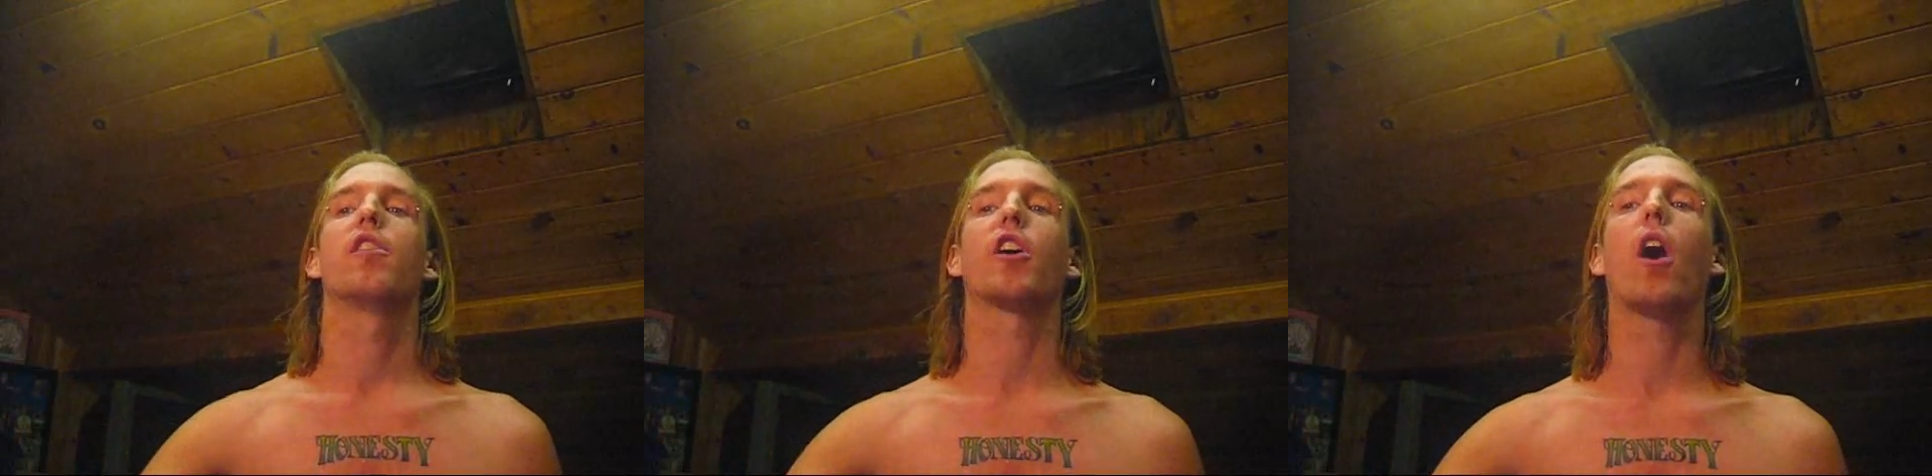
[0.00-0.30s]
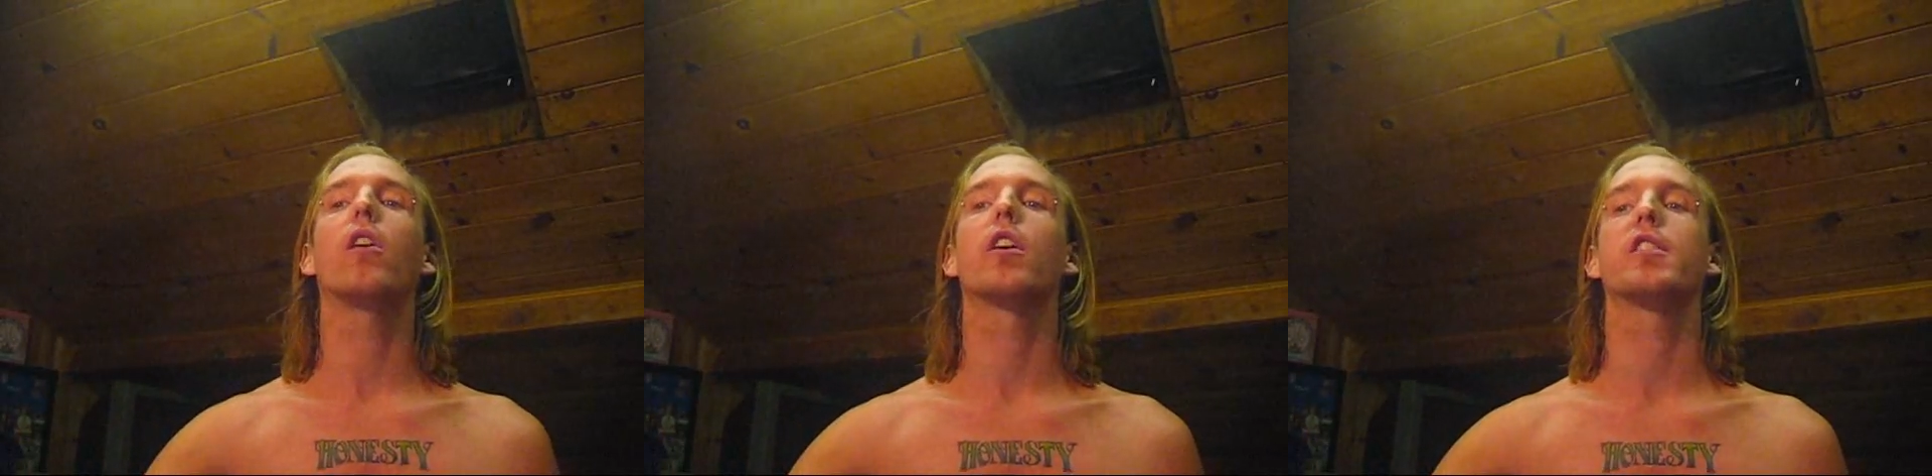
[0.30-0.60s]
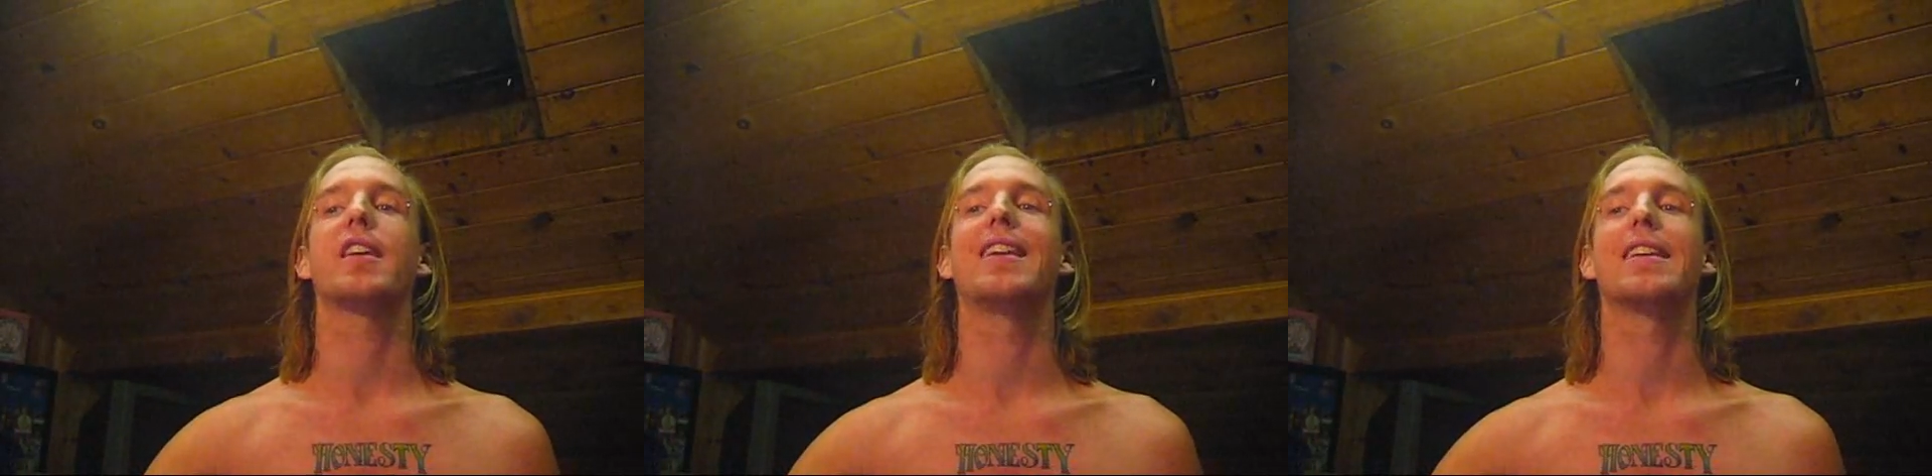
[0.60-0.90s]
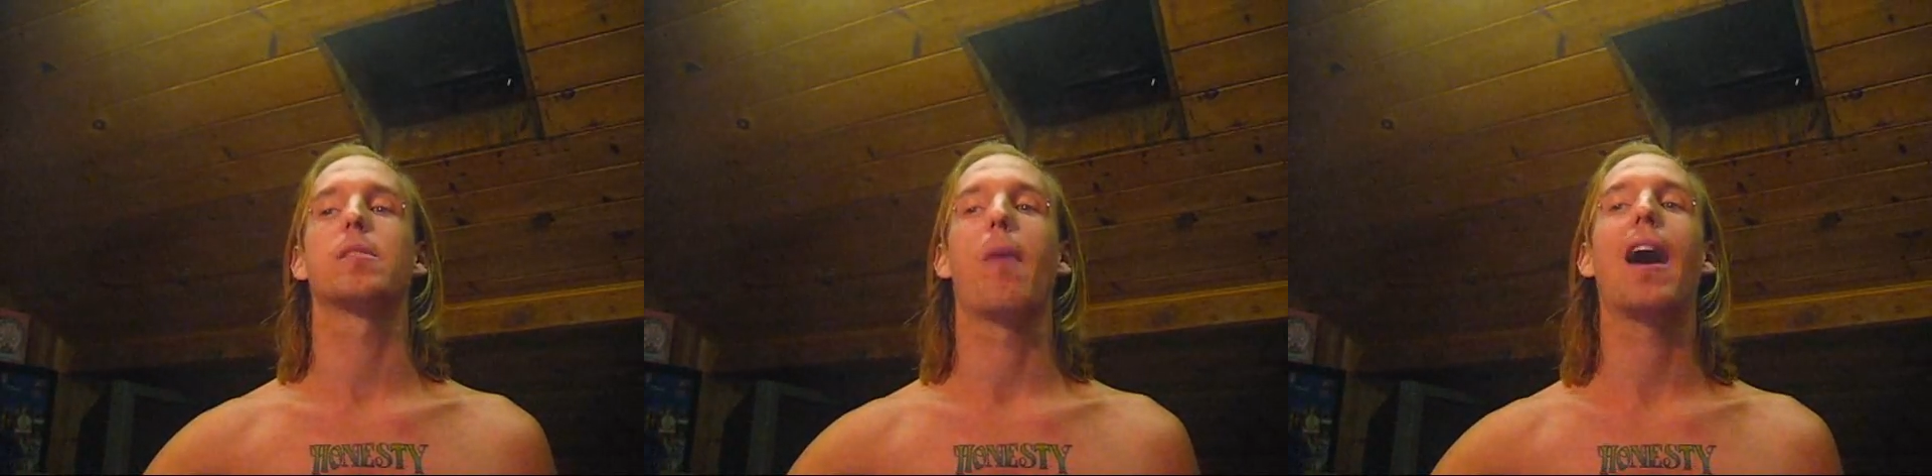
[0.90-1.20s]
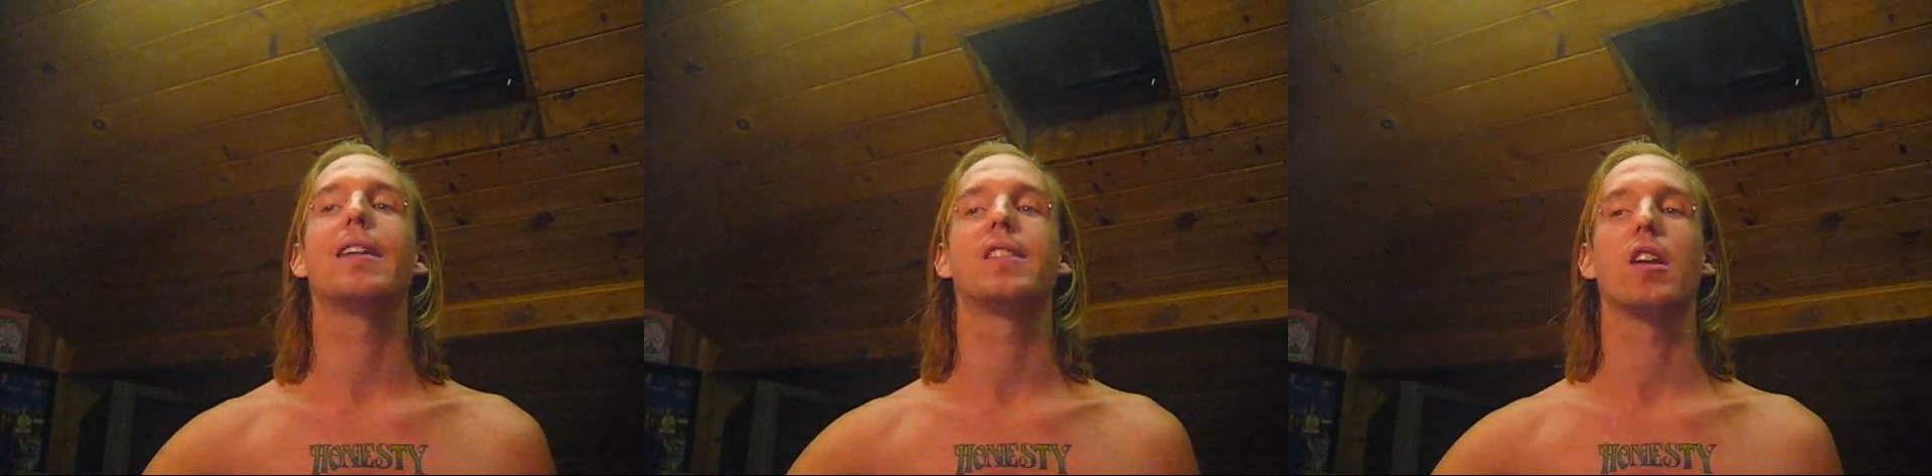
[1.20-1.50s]
The colors in his
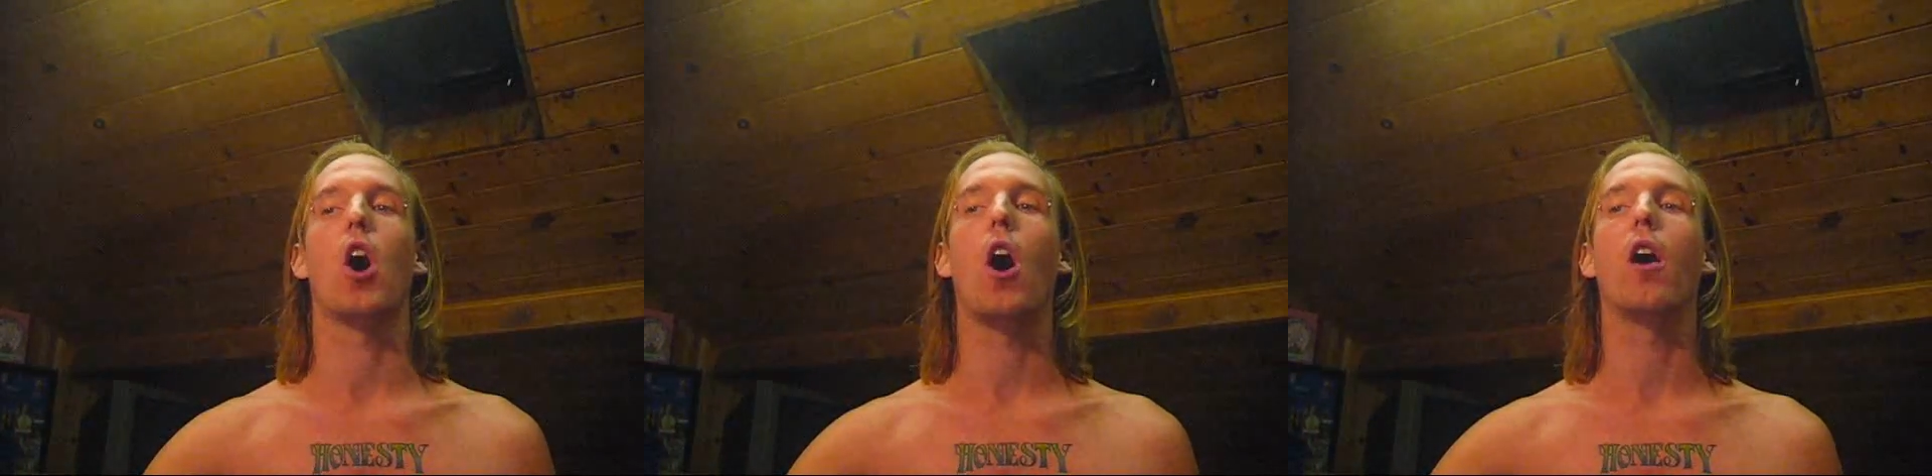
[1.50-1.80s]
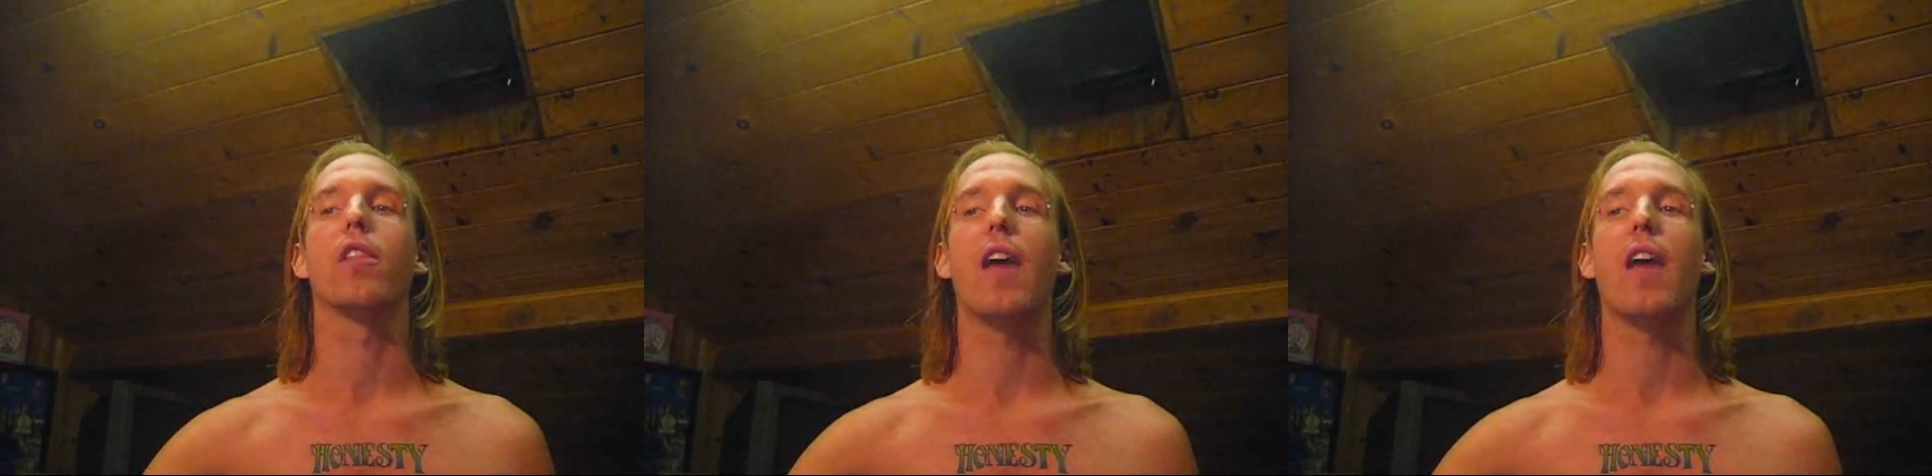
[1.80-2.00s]
mind did all